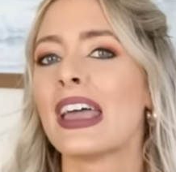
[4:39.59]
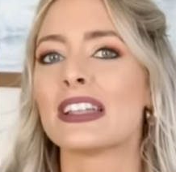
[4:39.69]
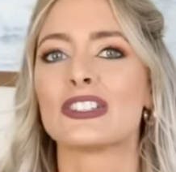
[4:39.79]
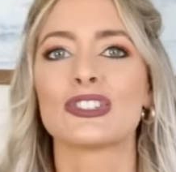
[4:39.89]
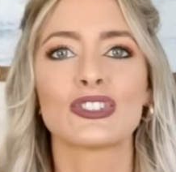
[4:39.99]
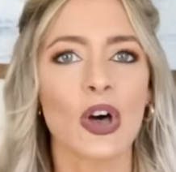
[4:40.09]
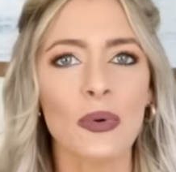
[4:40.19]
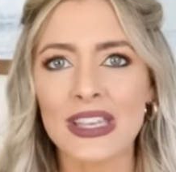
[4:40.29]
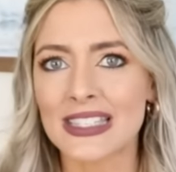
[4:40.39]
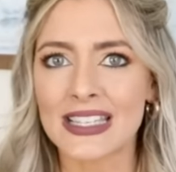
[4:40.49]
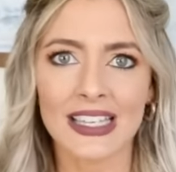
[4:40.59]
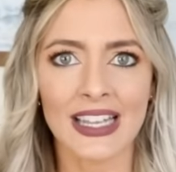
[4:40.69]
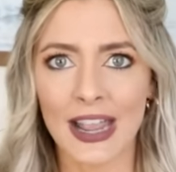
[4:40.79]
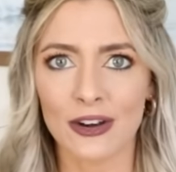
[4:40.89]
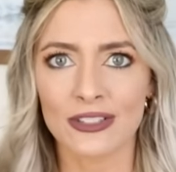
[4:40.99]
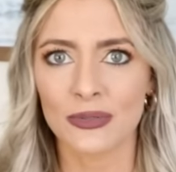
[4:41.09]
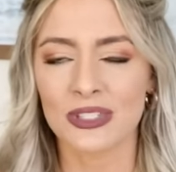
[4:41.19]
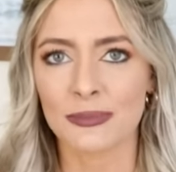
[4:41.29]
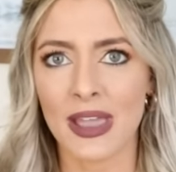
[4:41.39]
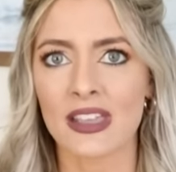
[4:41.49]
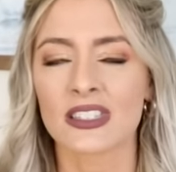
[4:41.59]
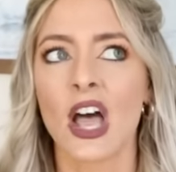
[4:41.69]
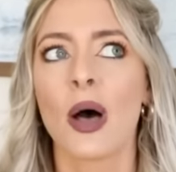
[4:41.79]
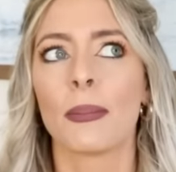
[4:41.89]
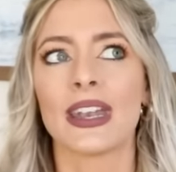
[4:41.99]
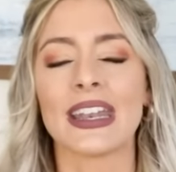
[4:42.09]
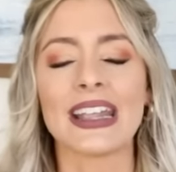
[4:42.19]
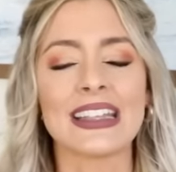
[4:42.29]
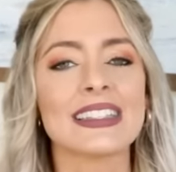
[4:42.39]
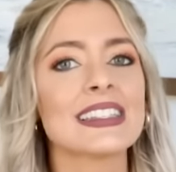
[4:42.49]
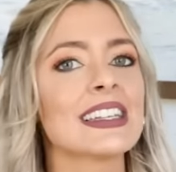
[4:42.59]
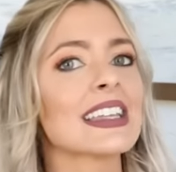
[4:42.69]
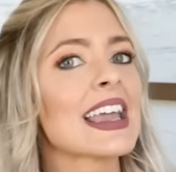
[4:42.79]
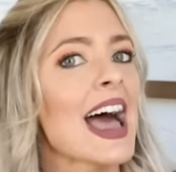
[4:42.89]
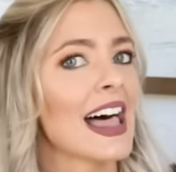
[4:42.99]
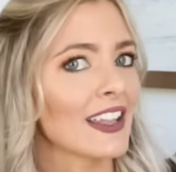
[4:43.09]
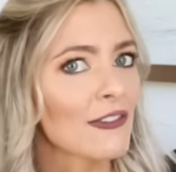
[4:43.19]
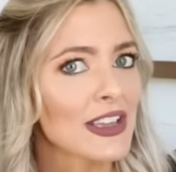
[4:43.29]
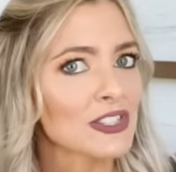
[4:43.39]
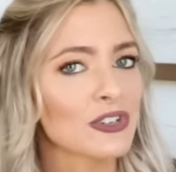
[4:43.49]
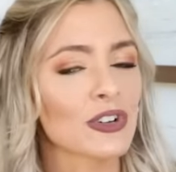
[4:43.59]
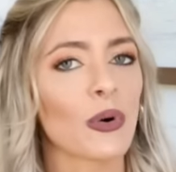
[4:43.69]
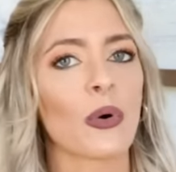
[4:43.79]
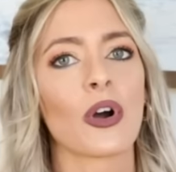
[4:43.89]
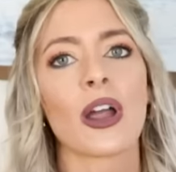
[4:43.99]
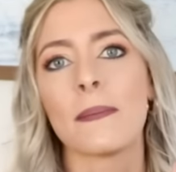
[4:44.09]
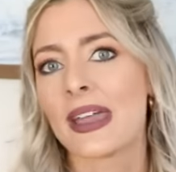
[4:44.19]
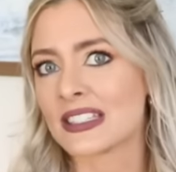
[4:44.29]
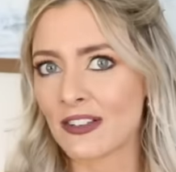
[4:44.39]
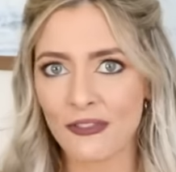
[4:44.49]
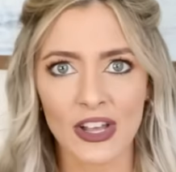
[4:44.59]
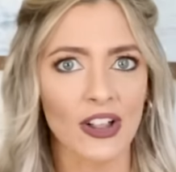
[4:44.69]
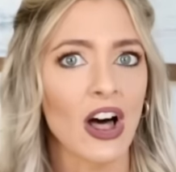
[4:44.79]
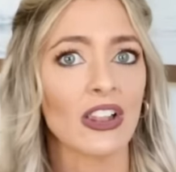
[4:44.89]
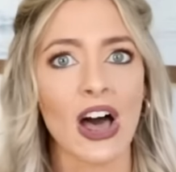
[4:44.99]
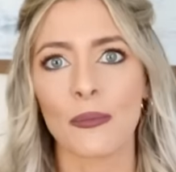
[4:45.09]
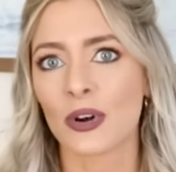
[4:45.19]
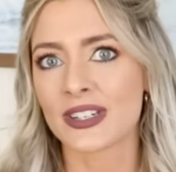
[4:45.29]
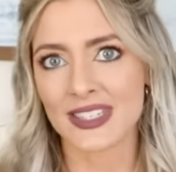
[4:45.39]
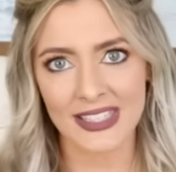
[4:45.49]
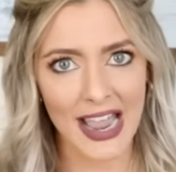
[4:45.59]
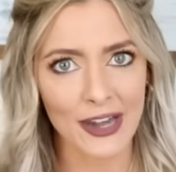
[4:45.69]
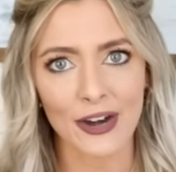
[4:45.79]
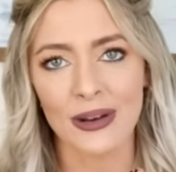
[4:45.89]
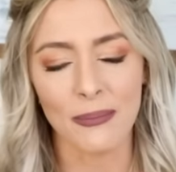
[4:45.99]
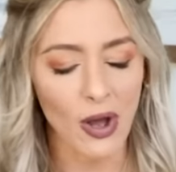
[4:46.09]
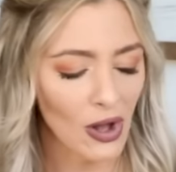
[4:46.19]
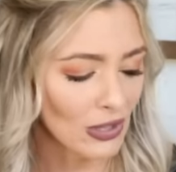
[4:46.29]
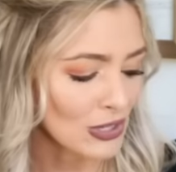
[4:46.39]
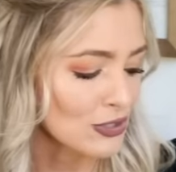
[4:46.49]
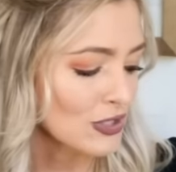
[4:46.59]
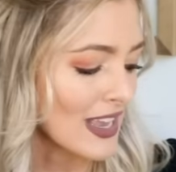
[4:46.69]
It's so easy to layer into a space, but it instantly elevates your decor and makes it feel a lot more designer and polished.